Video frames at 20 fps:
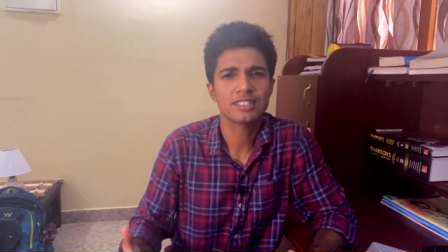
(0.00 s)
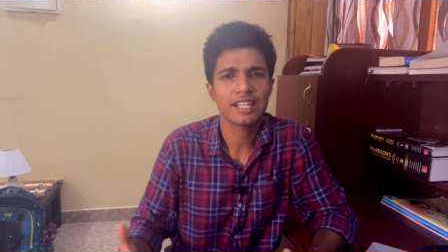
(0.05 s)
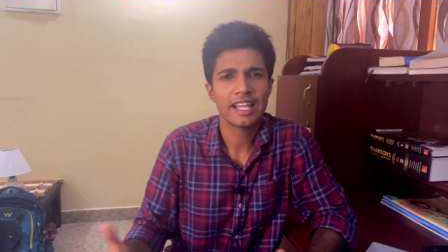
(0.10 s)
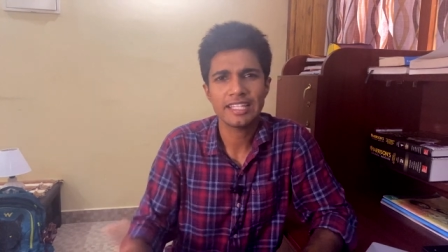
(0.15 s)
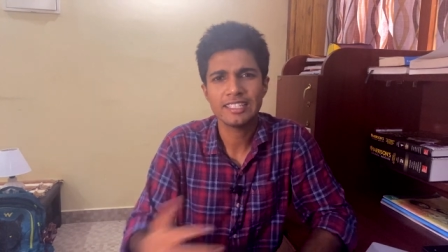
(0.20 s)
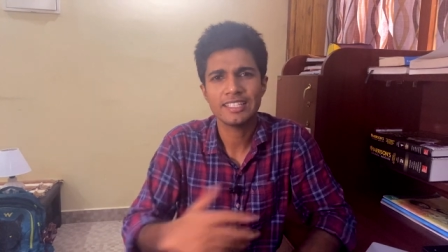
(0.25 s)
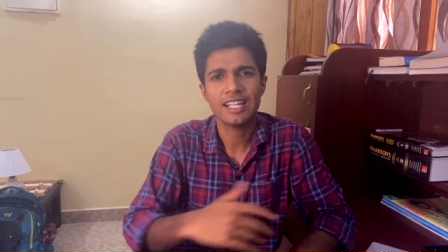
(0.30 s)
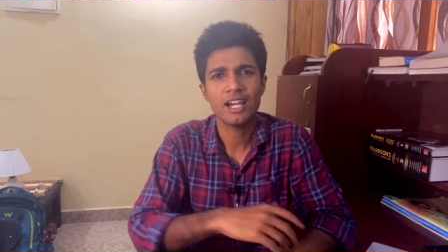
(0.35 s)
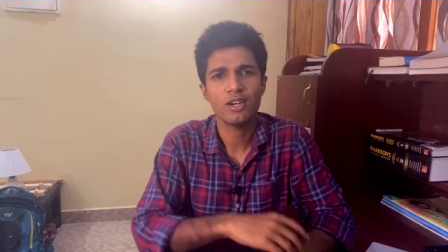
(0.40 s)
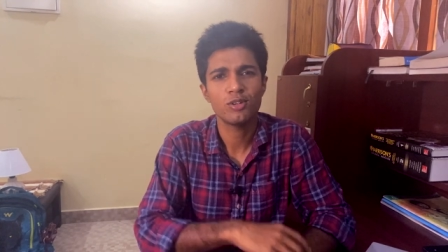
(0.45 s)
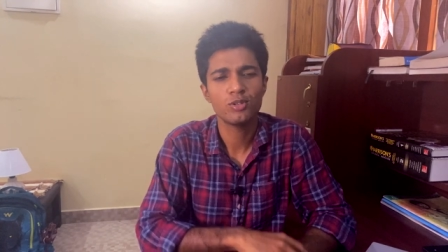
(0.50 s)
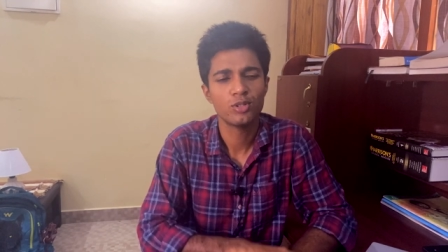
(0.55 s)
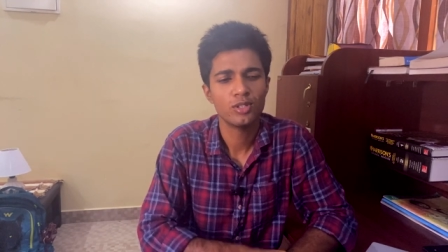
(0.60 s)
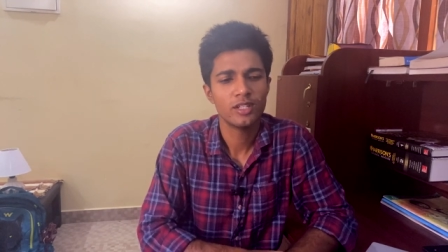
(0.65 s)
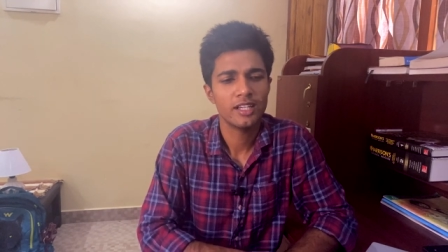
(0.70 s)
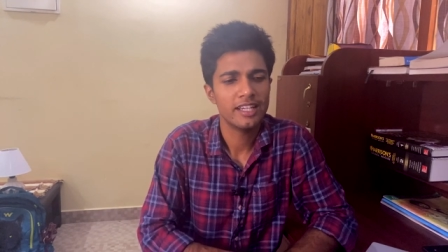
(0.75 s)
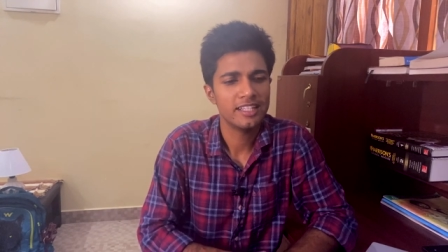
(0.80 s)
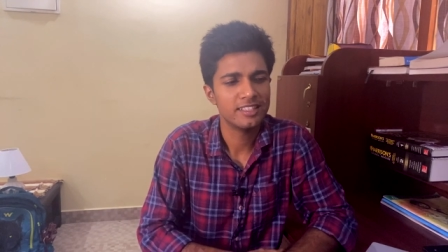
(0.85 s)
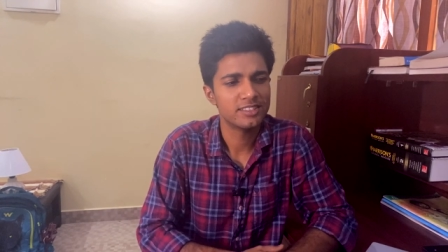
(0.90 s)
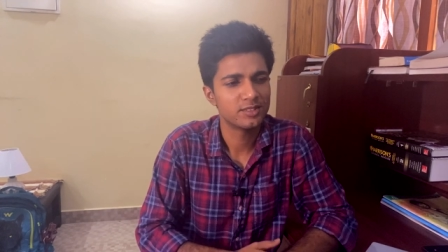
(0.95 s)
right now
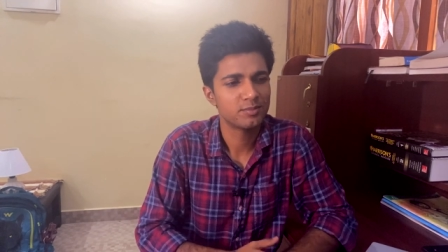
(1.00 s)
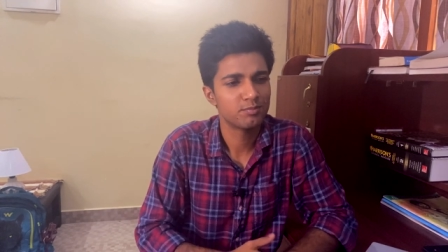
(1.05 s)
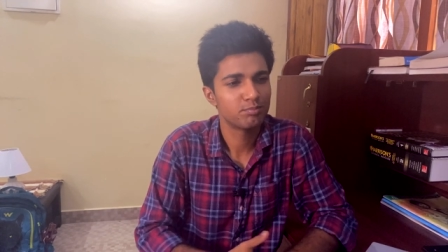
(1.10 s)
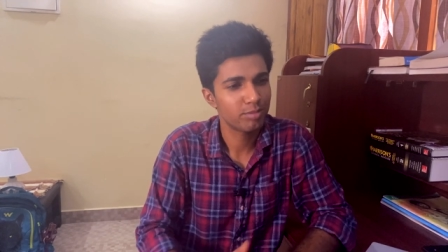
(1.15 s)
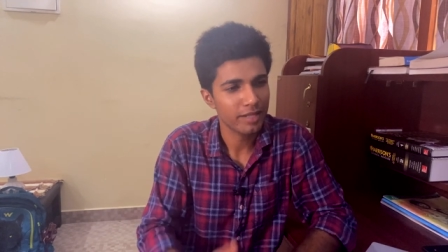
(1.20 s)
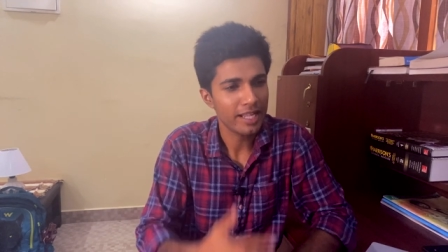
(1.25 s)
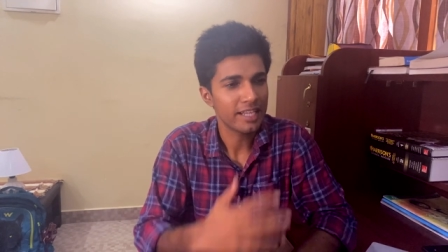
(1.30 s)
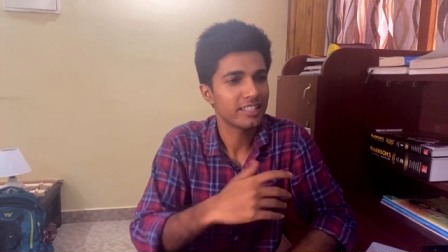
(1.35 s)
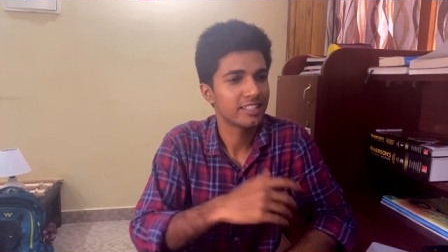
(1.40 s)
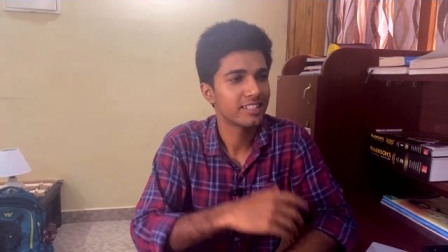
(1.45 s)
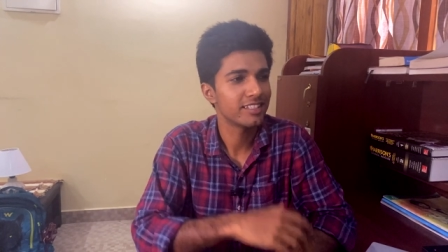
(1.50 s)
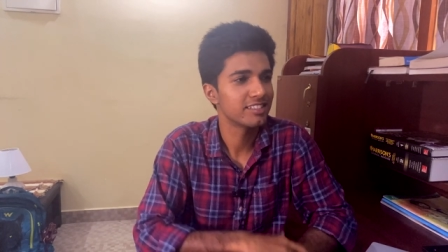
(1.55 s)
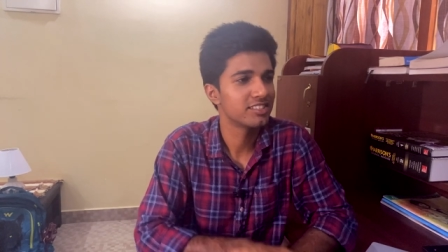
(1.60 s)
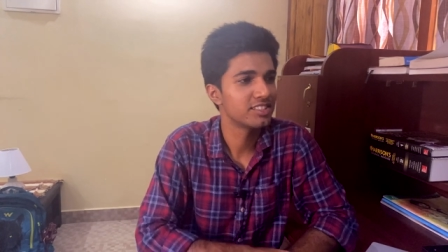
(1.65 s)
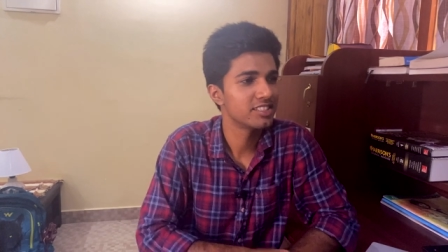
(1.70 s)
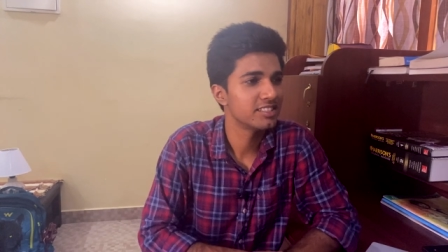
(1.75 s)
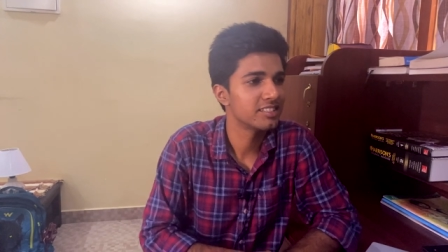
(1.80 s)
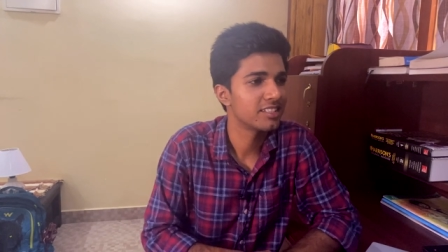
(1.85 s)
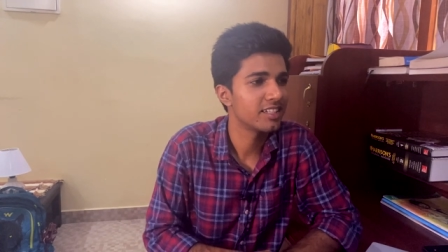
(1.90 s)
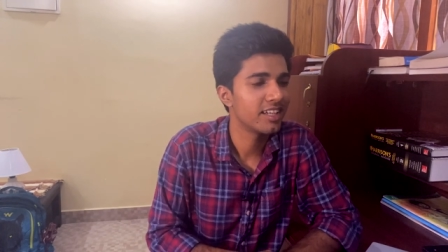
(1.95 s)
it's practical
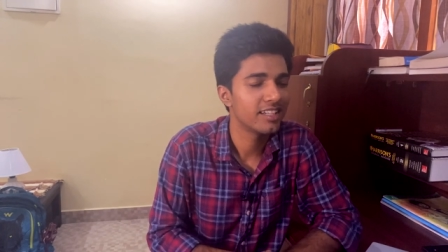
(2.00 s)
season